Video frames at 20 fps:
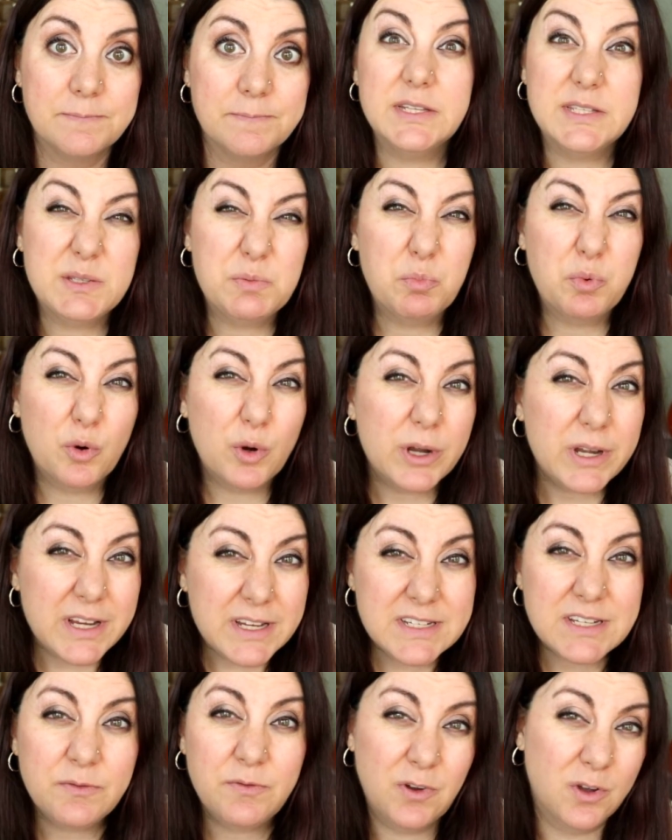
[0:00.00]
It's pretty
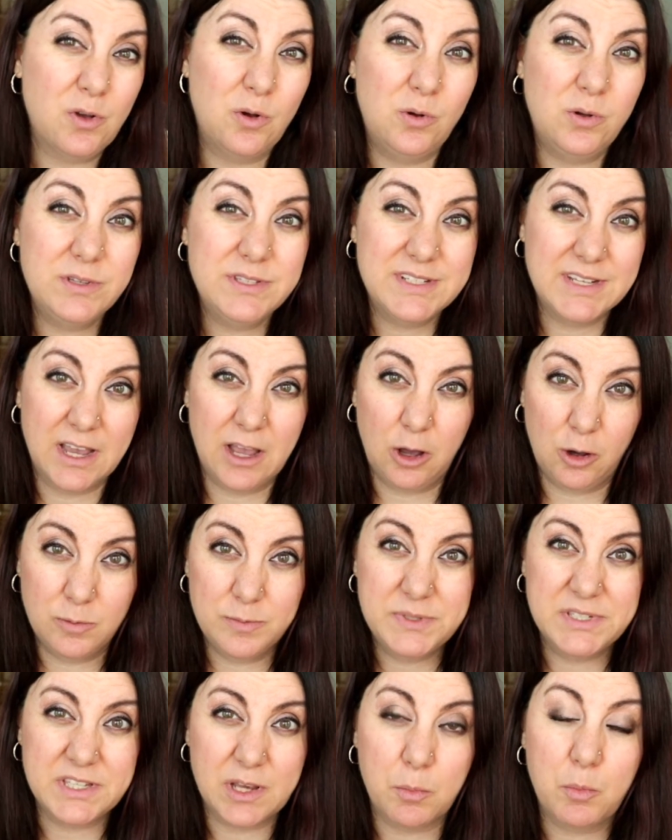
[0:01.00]
difficult to
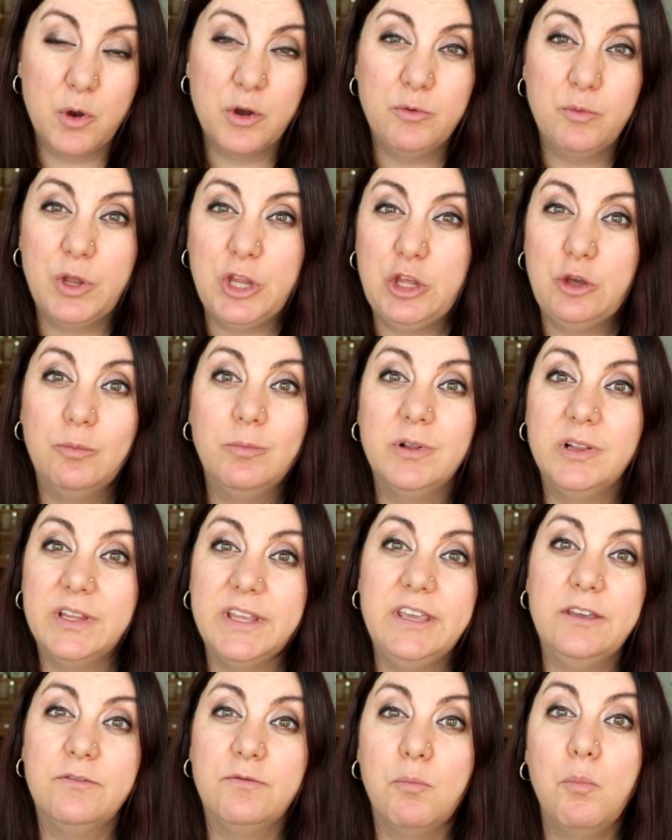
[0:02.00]
help someone when you
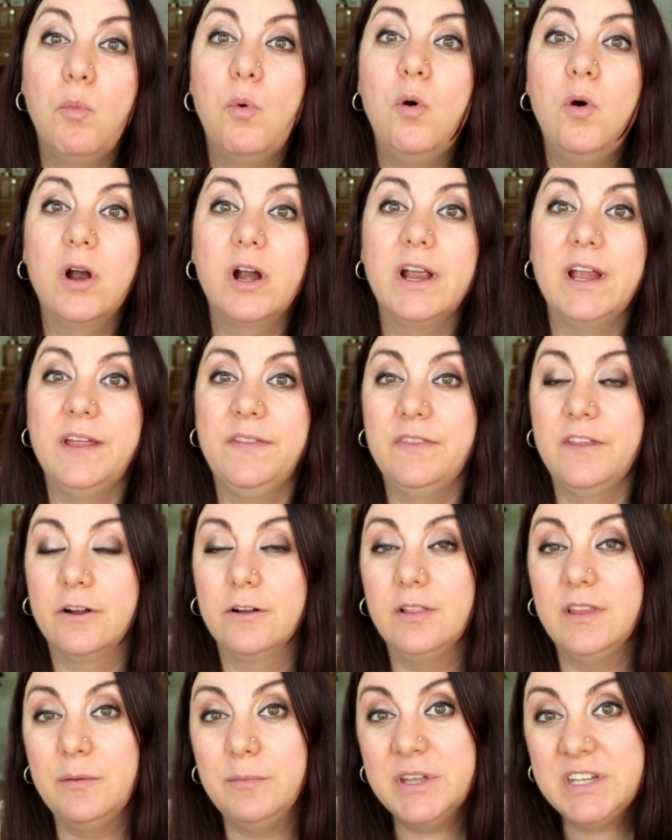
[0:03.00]
believe more in
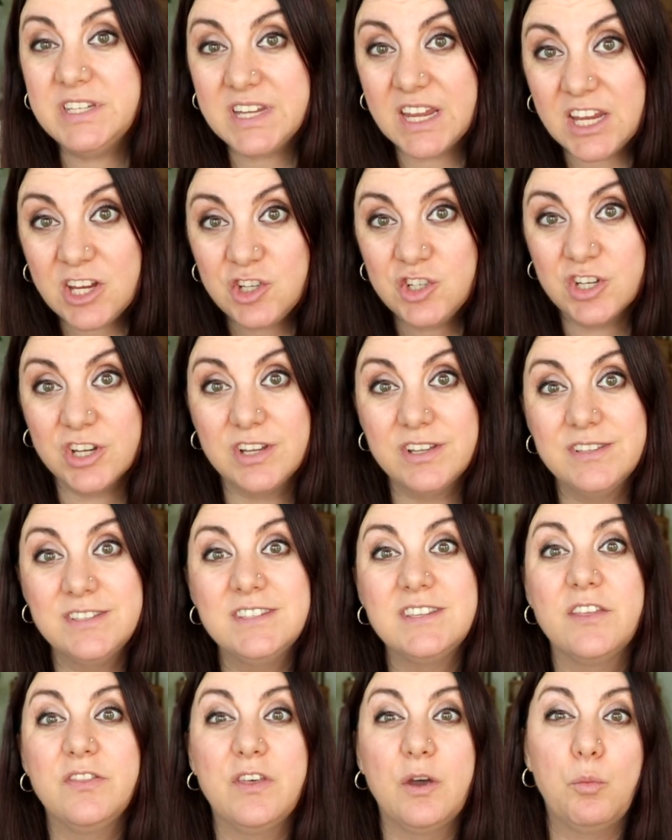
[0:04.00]
their
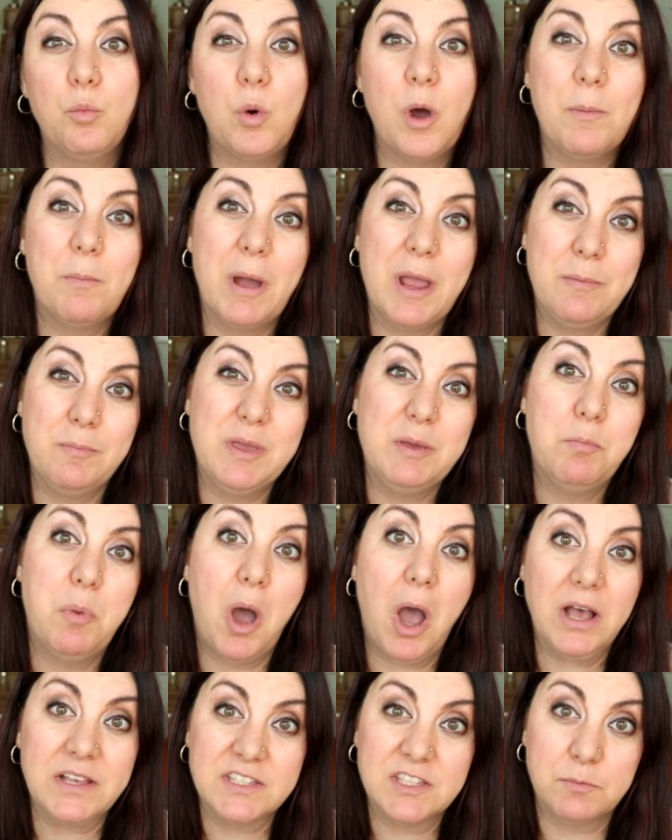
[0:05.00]
limitations than what might be
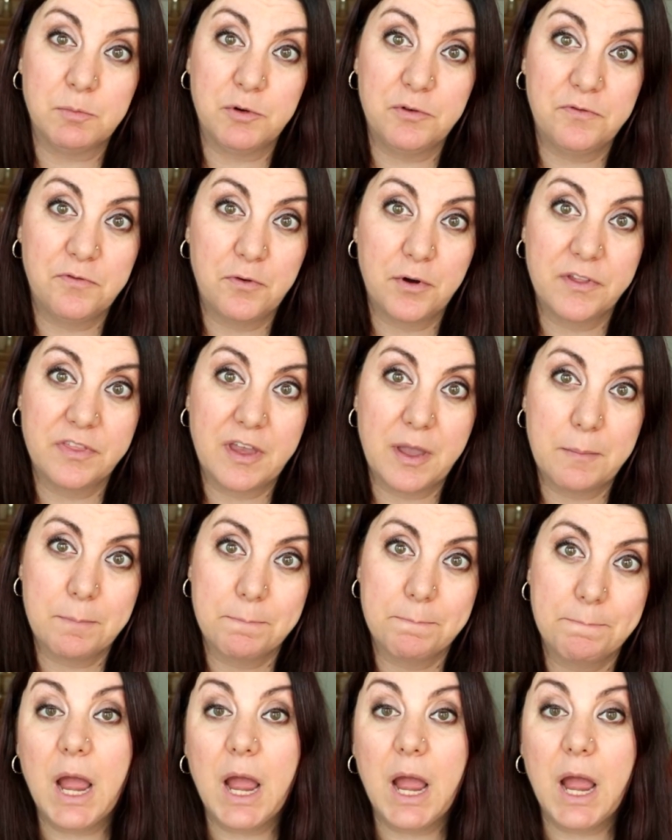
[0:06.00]
possible for them.